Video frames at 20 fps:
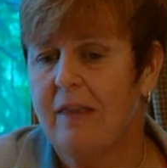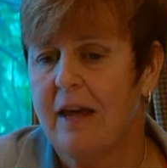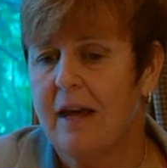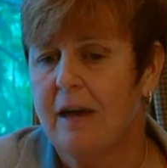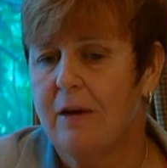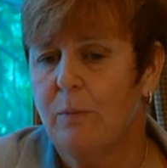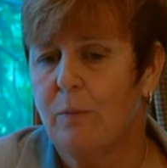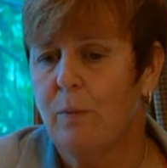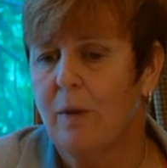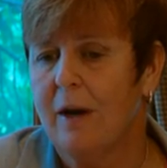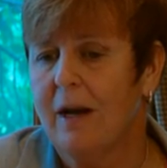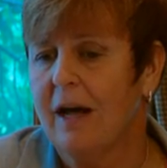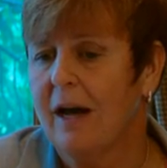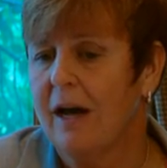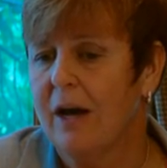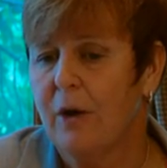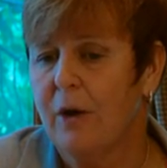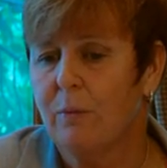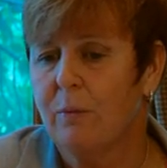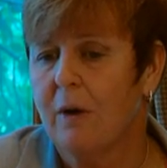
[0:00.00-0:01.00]
and then
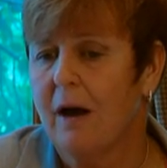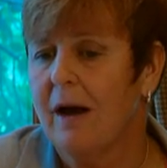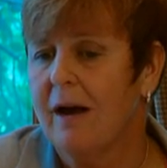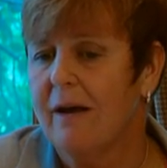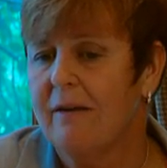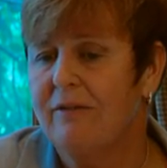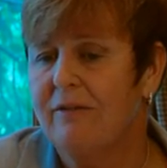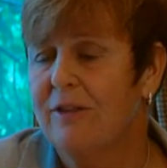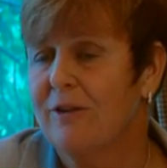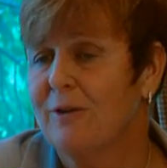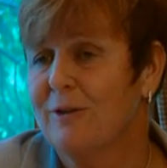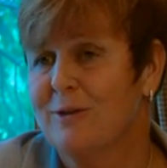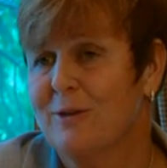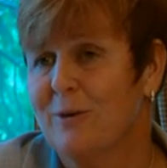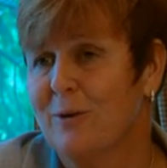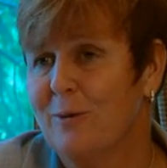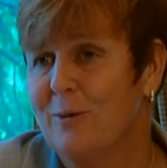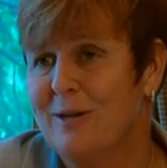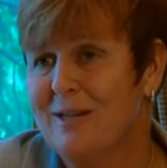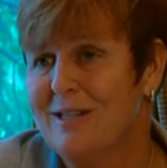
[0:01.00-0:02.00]
when I arrive,
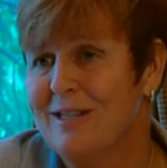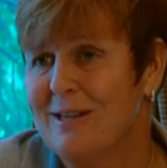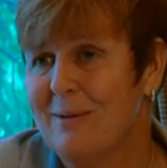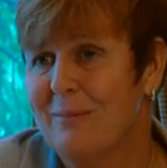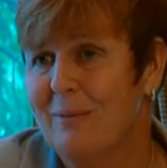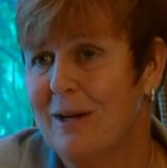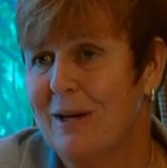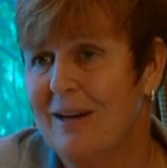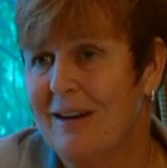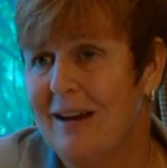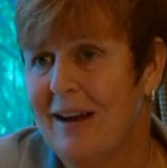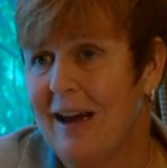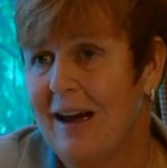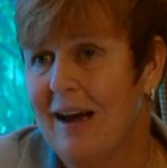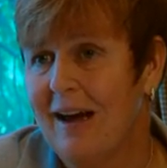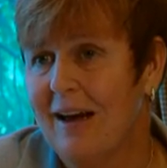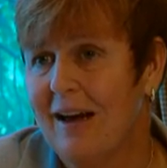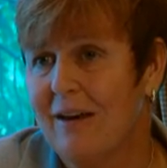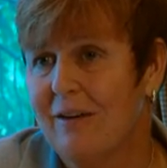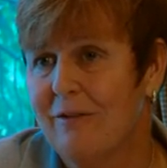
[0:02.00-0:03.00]
there's always someone
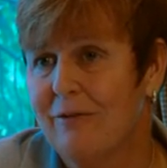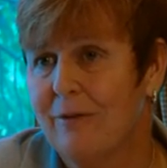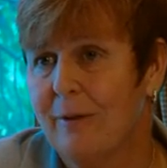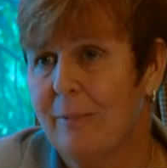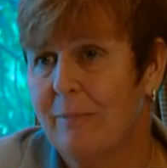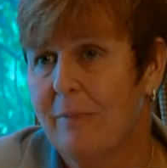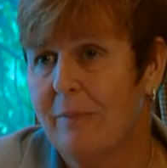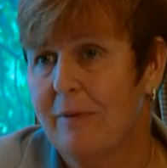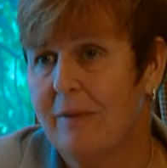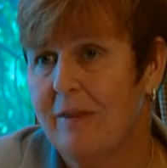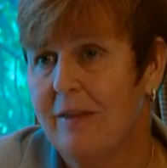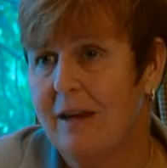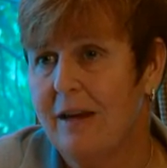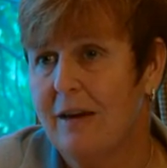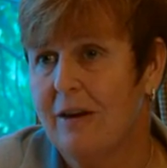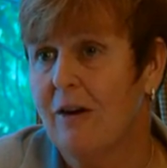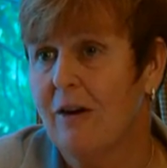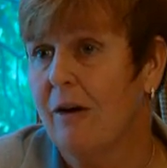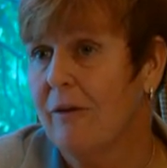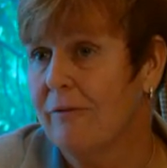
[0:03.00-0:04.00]

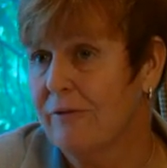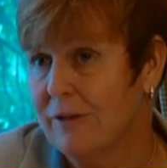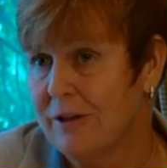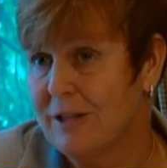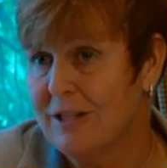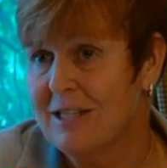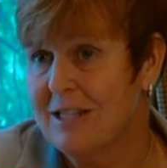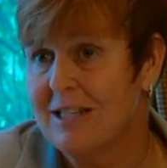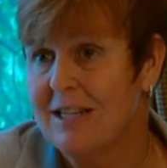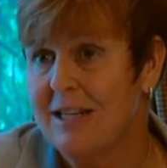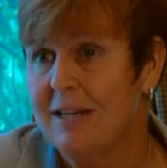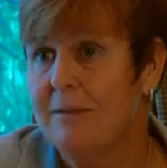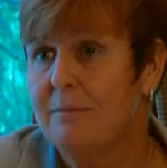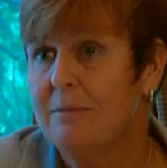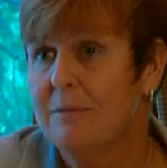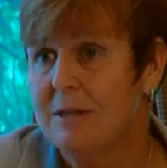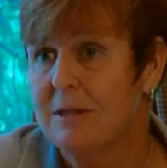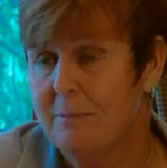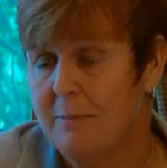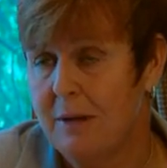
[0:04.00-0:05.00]
from the conference
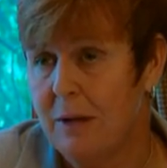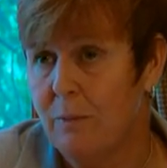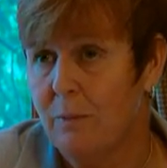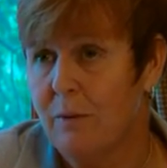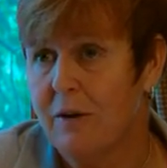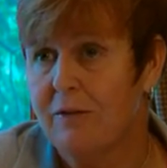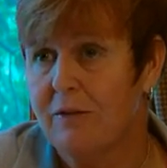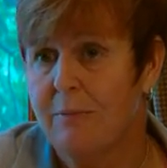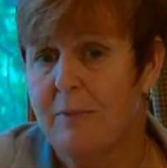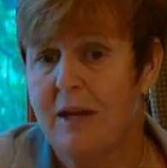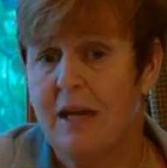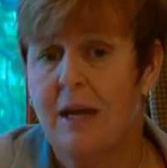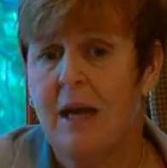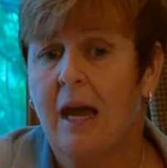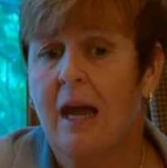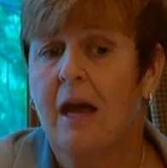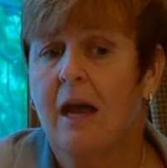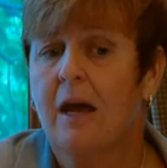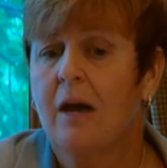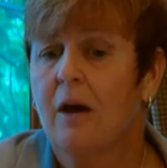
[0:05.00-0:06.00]
team to meet with
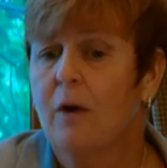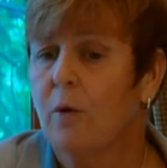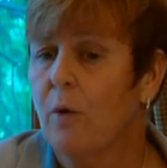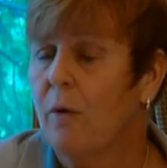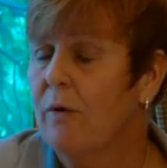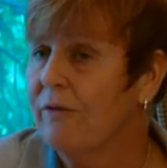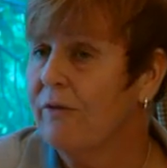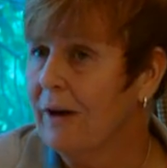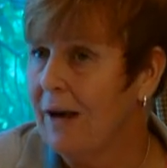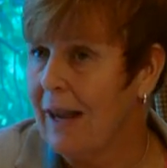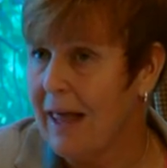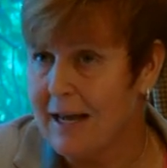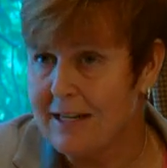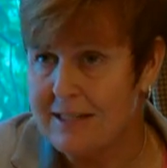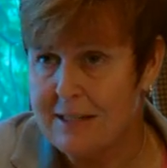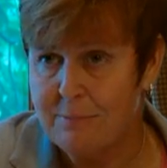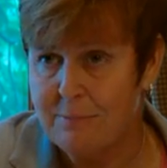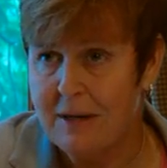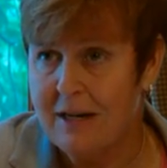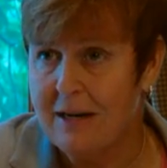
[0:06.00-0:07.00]
me, go over
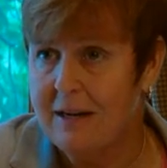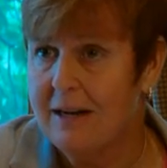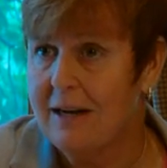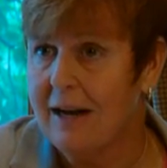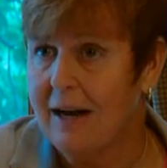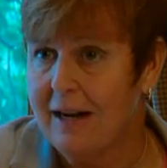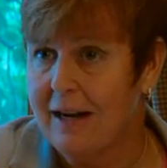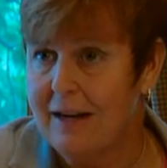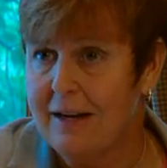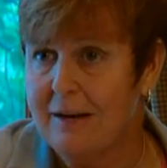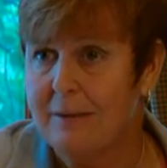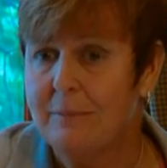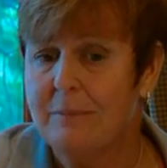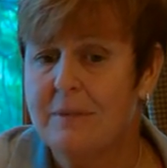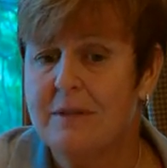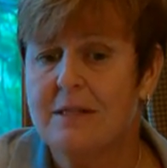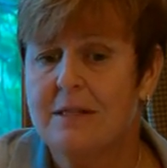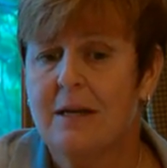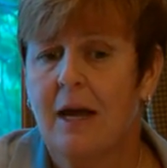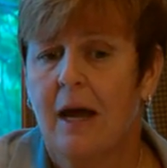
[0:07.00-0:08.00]
last minute
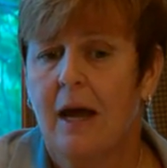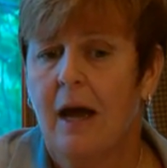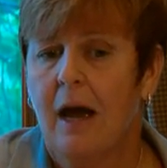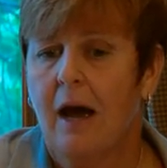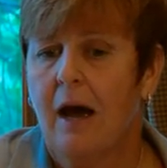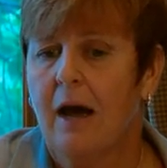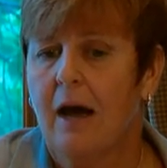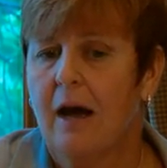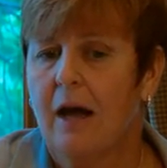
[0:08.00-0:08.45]
items,